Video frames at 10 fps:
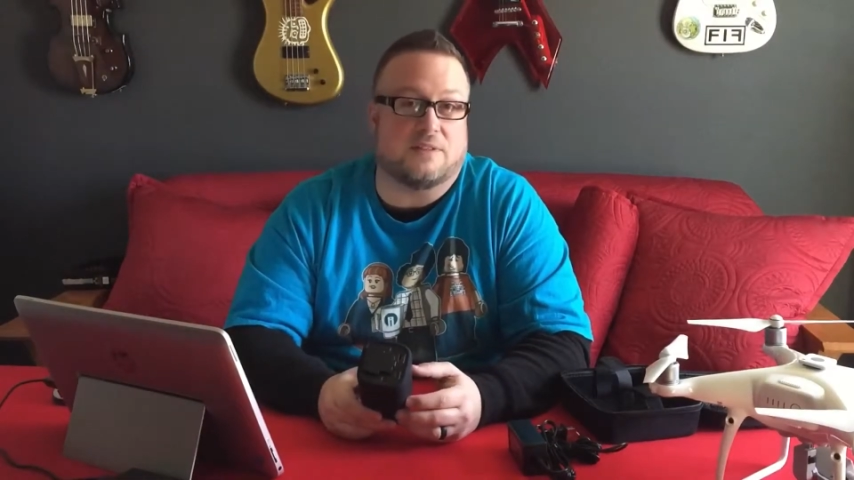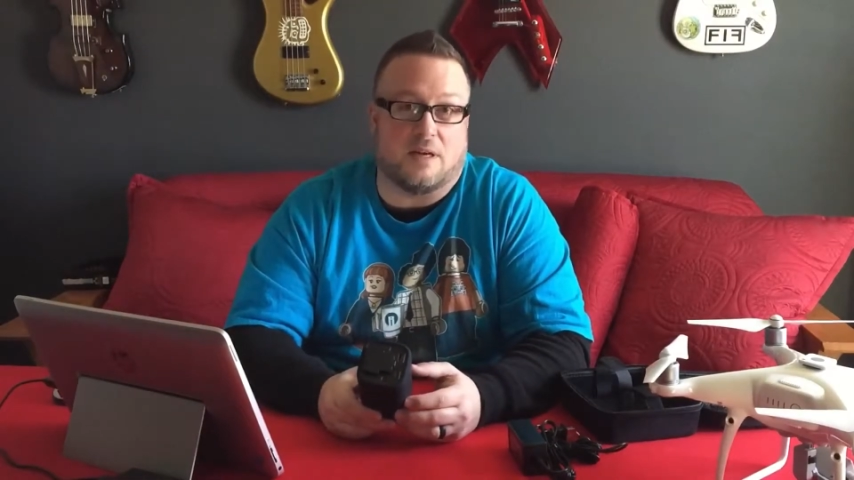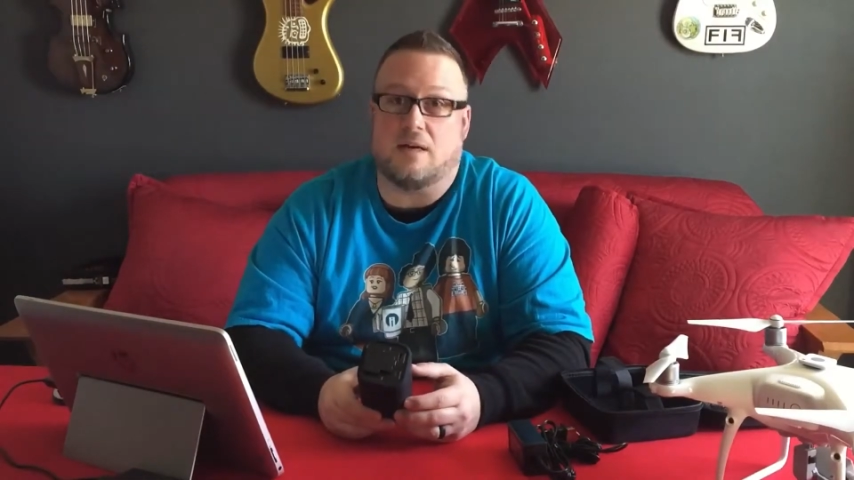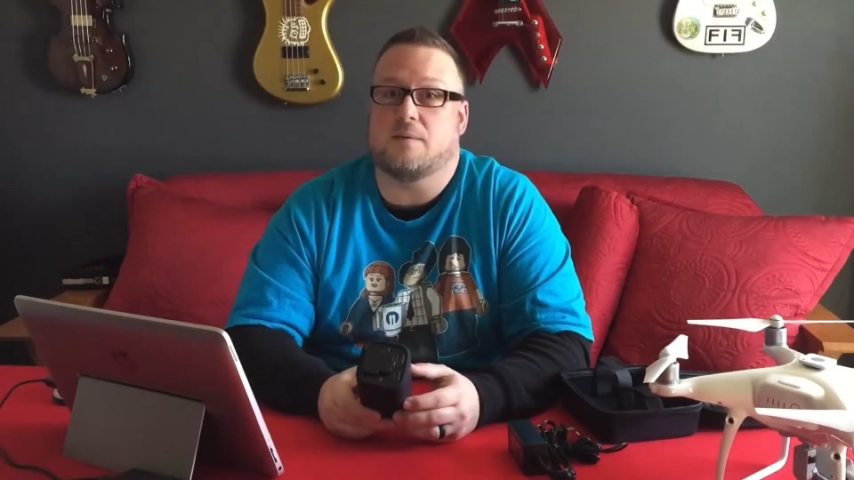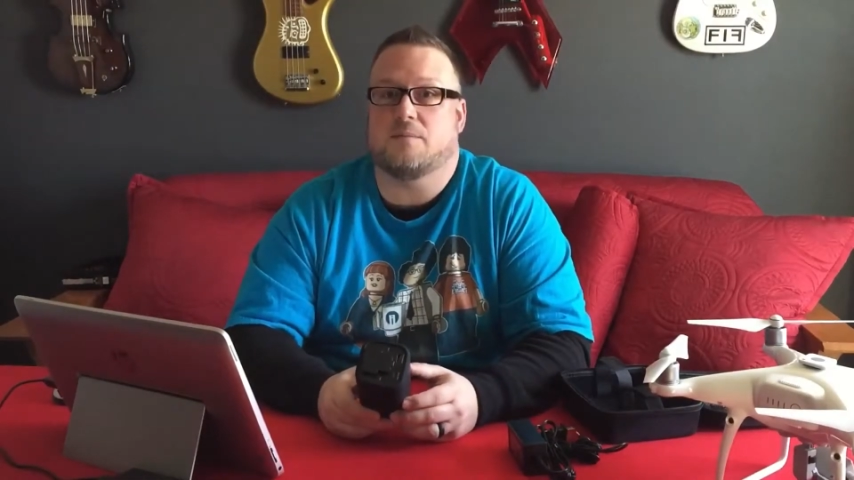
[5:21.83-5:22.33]

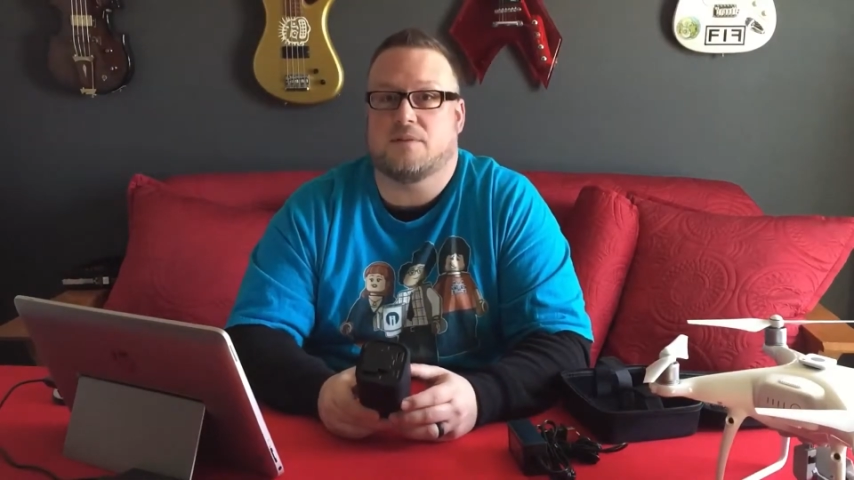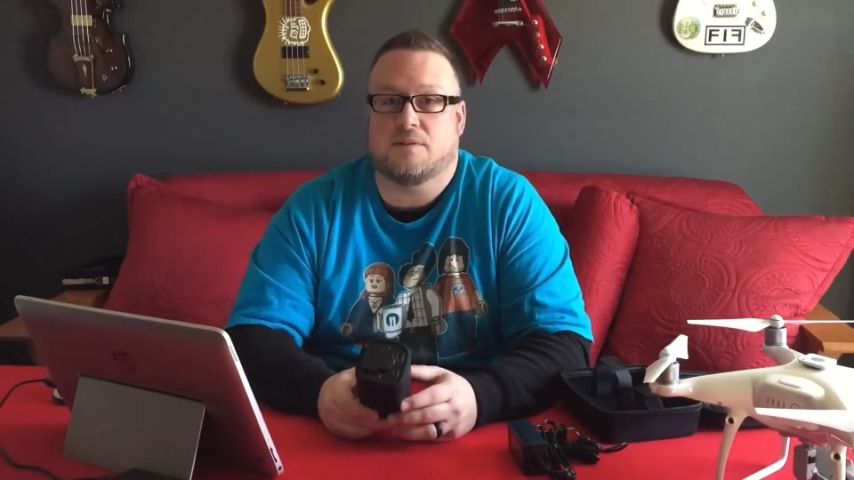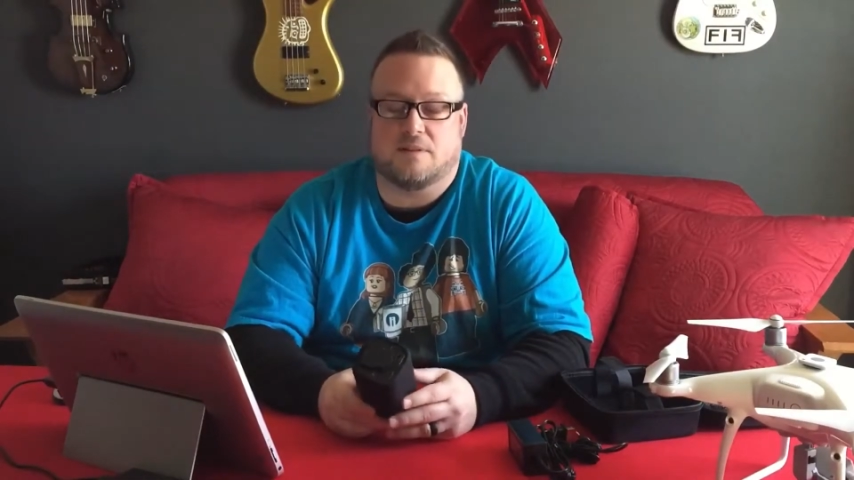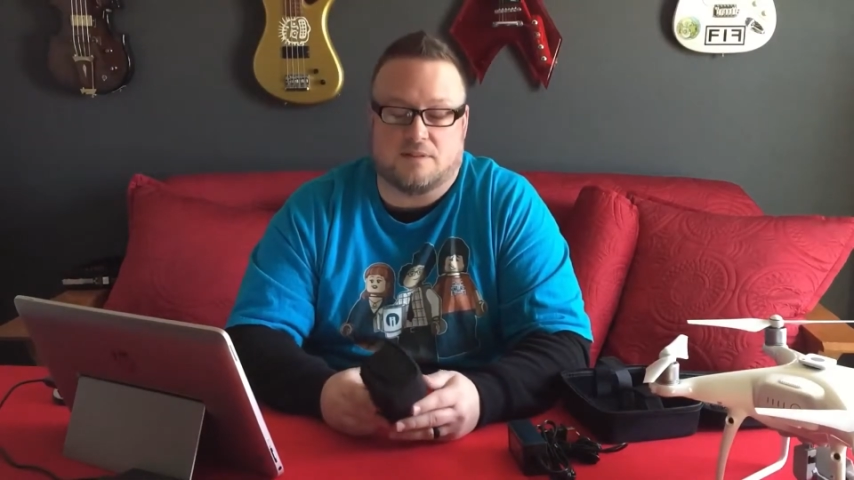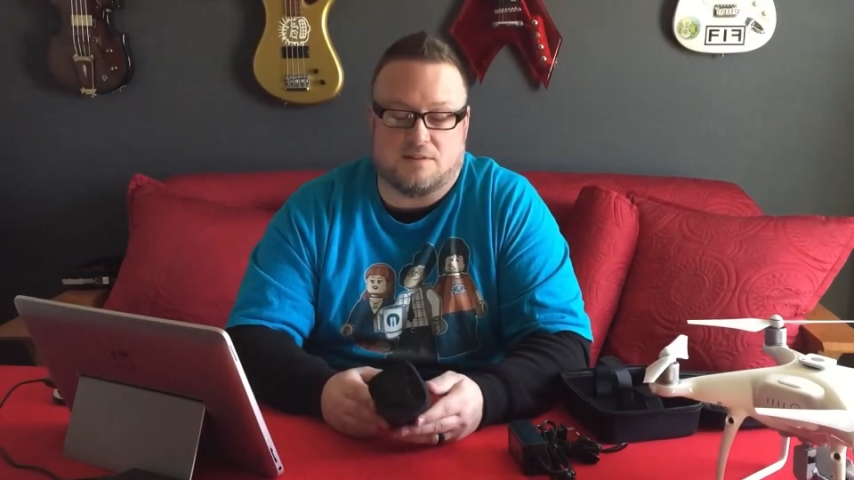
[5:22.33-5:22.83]
times.
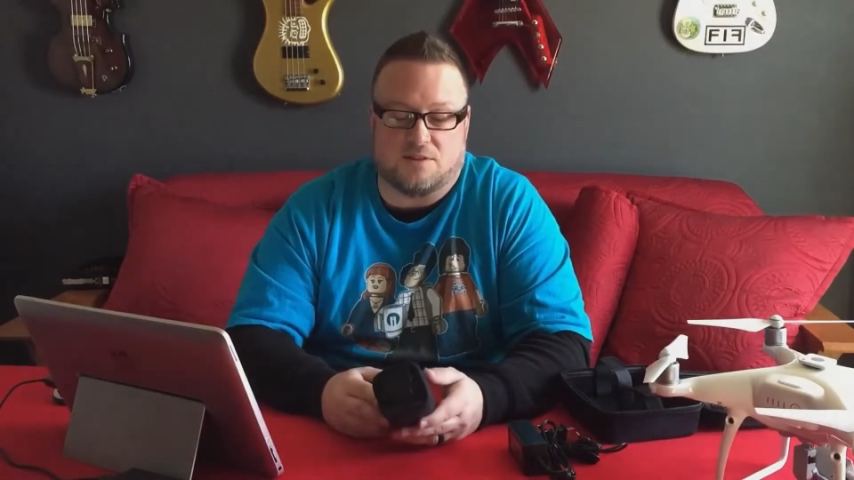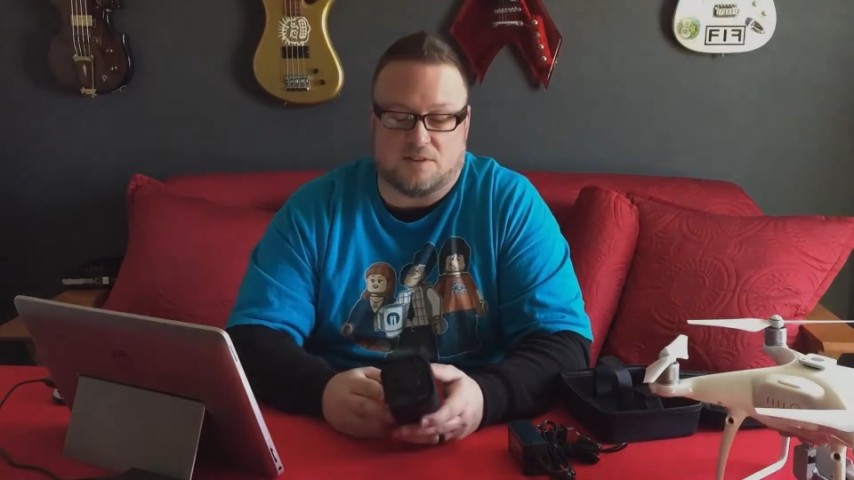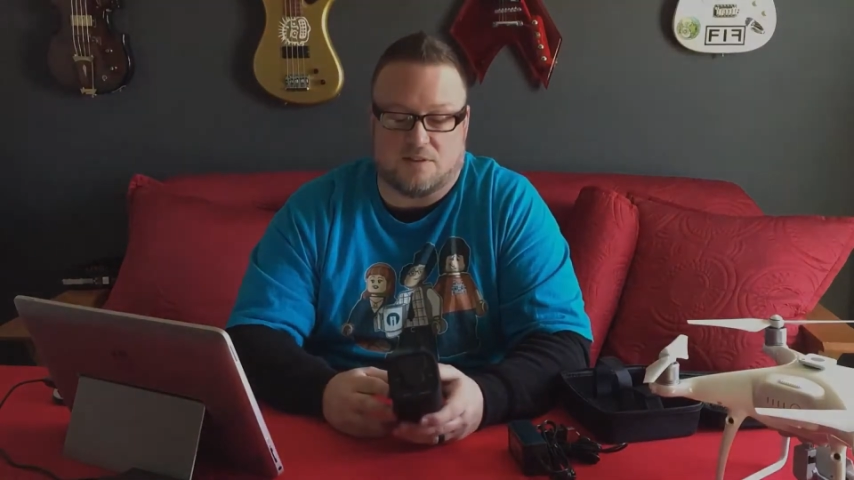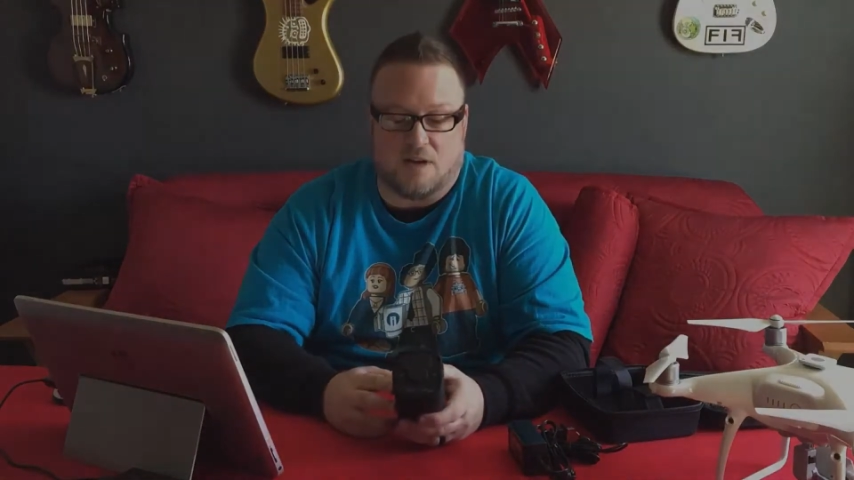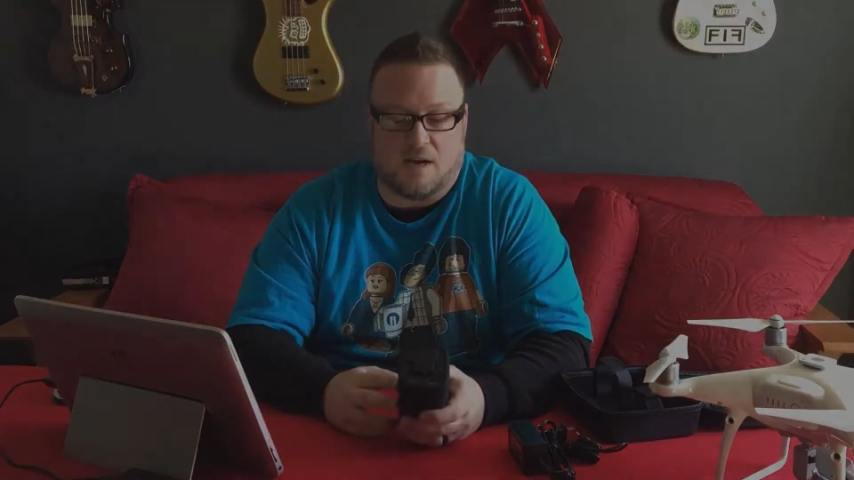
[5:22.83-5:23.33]
It's
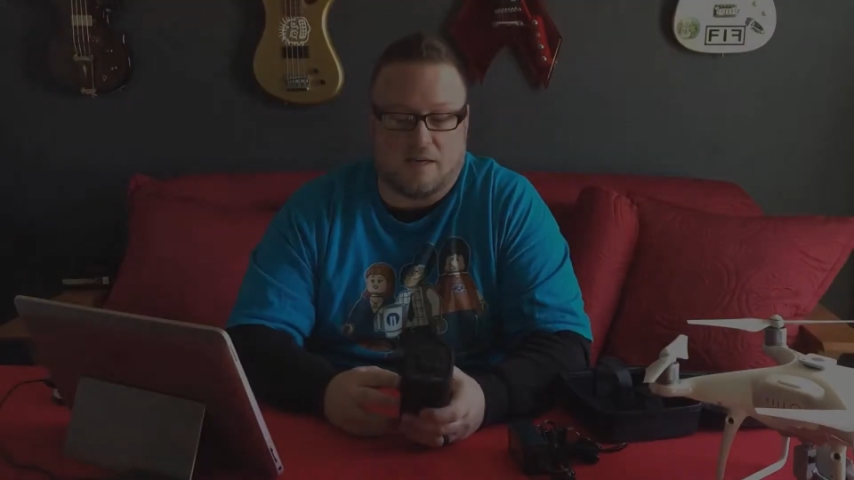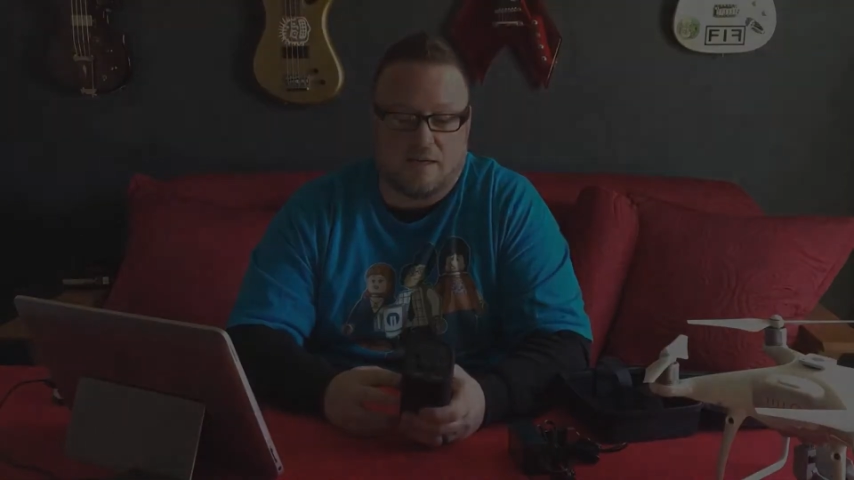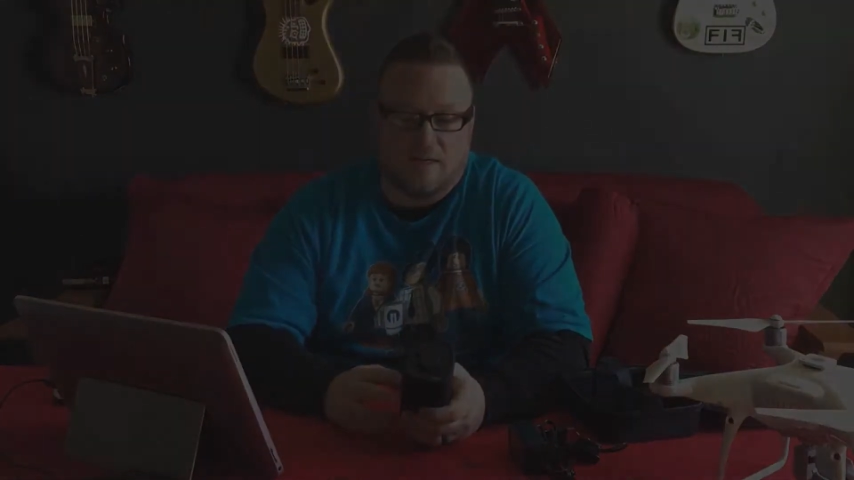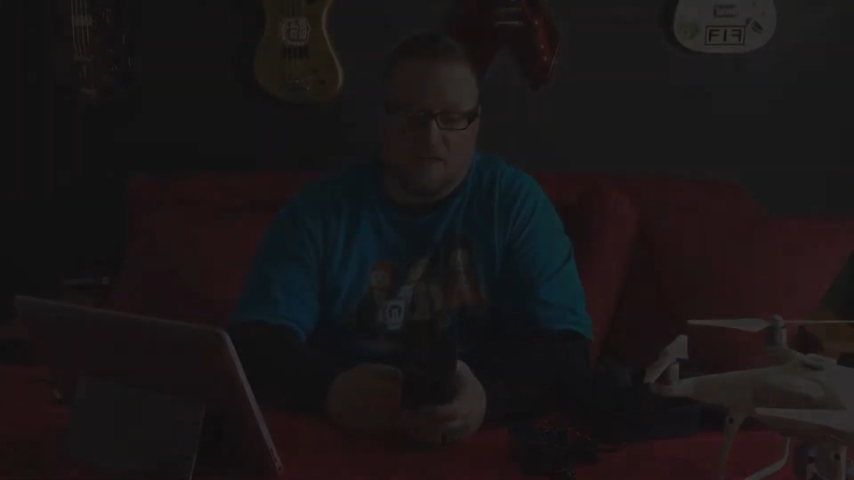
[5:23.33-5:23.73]
just not.